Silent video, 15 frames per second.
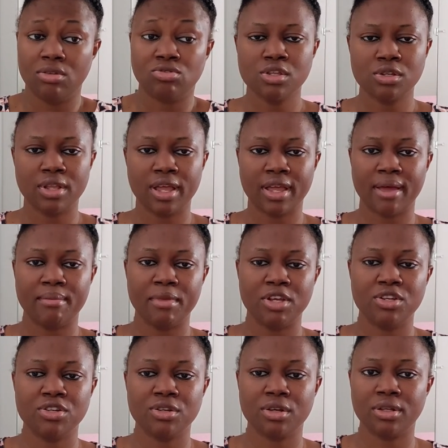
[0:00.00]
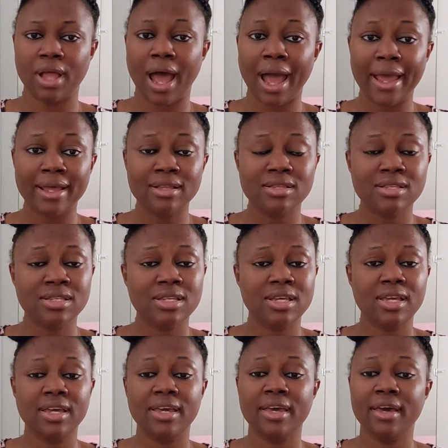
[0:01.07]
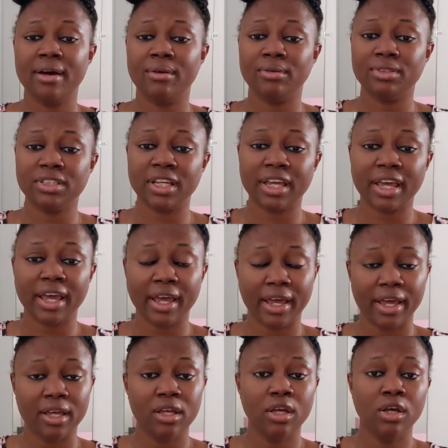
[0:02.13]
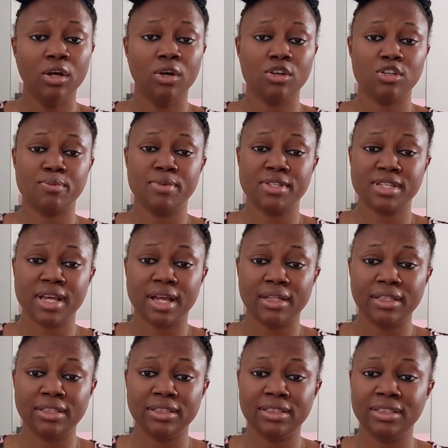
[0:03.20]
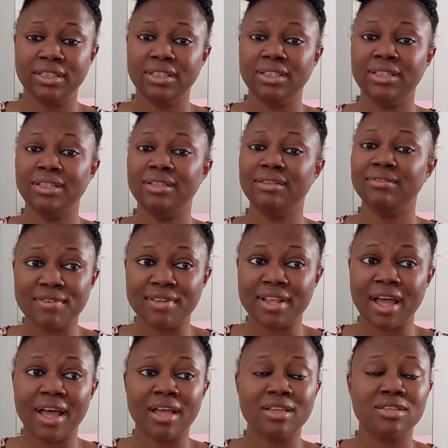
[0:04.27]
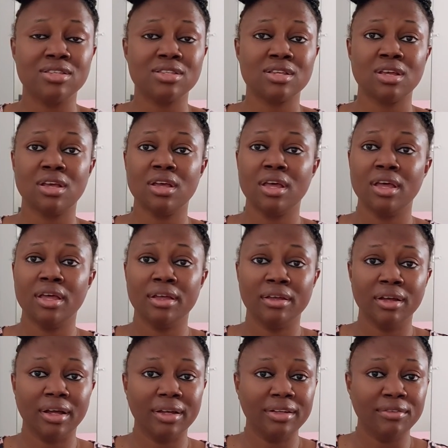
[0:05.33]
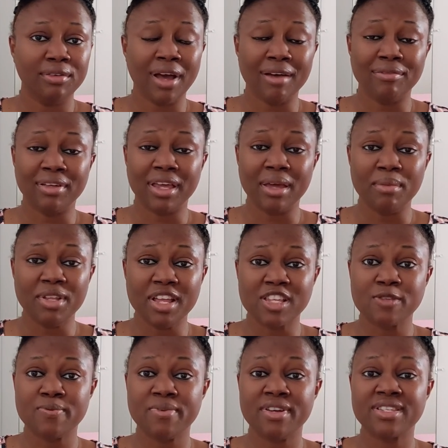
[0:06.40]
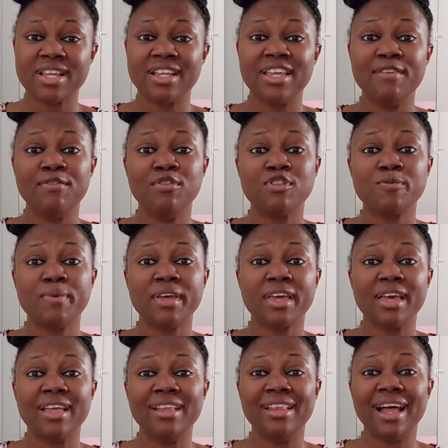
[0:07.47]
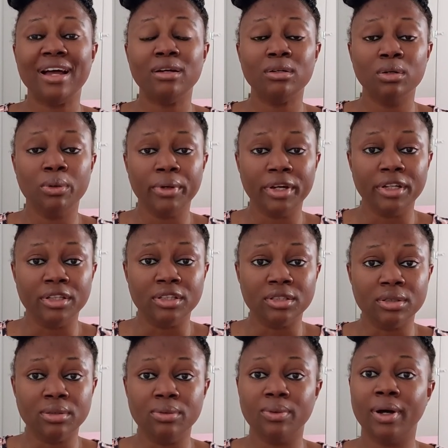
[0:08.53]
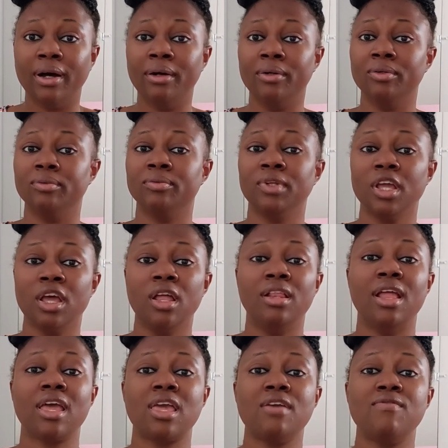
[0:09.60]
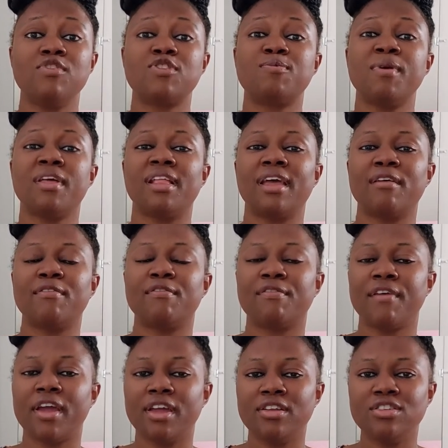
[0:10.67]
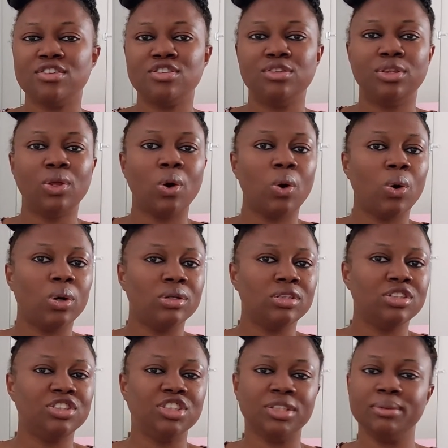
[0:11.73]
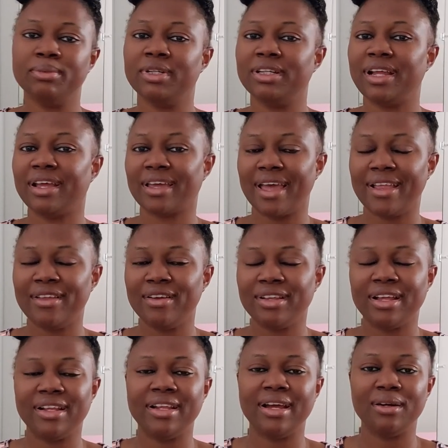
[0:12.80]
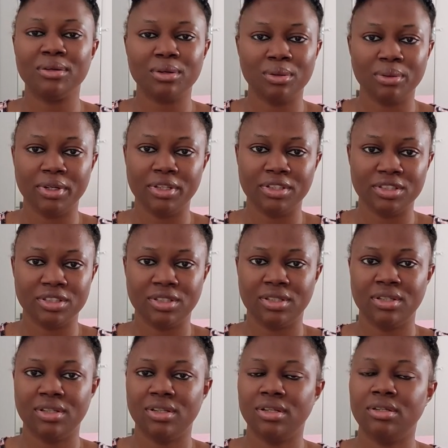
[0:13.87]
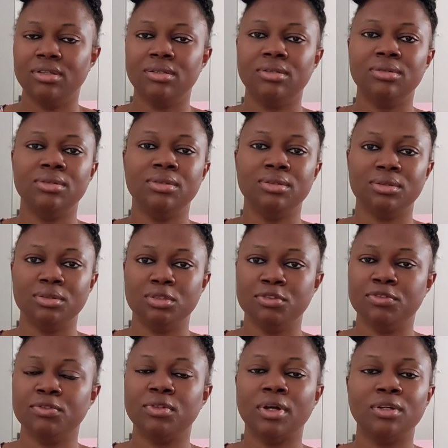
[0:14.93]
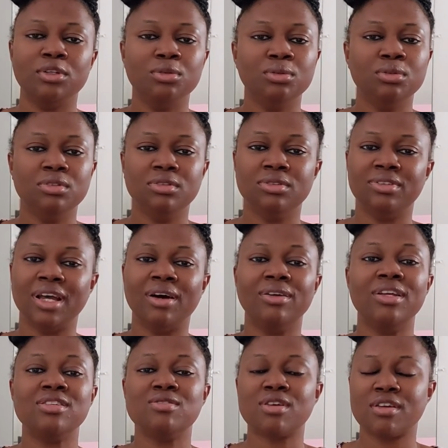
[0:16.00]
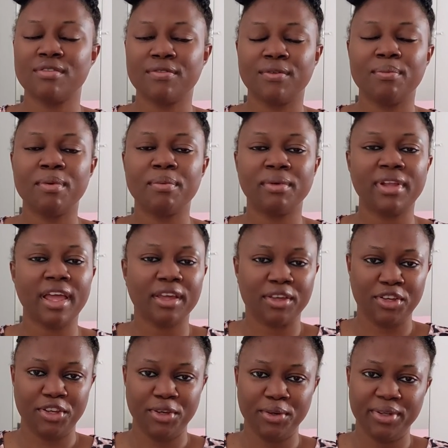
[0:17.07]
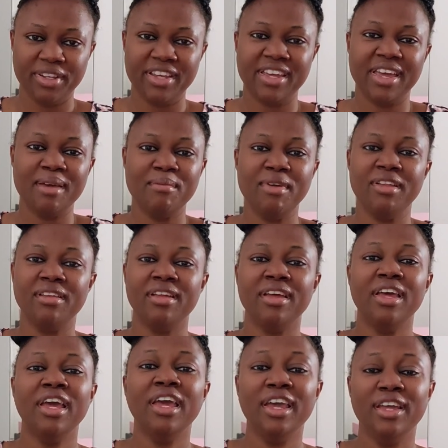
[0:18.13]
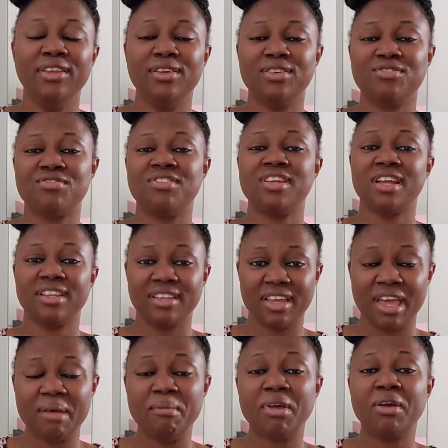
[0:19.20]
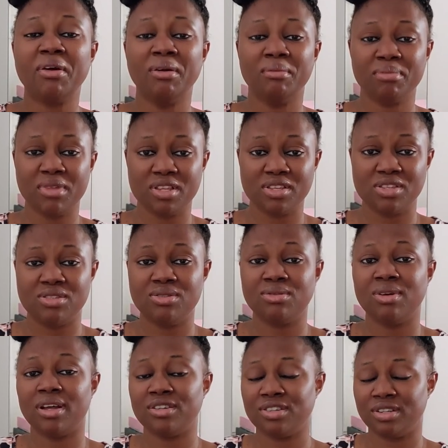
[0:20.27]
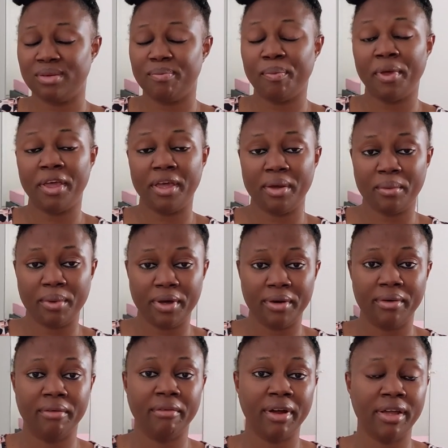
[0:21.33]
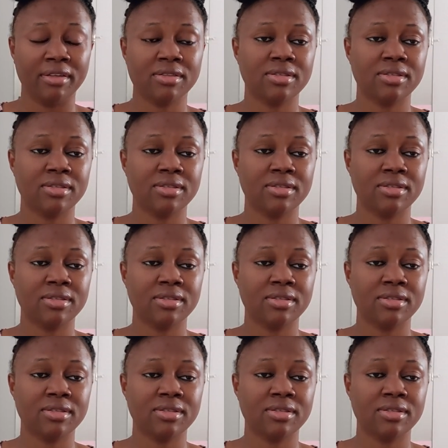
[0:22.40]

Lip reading: So like I mentioned, IT, healthcare, hospitality, finance, if you have gaming experience, and if you speak a language, oh wow. Like if you speak like French, Dutch, German, like any other language, oh no, they're always looking for people like you in the gaming industries, and gaming companies do actually pay well, right?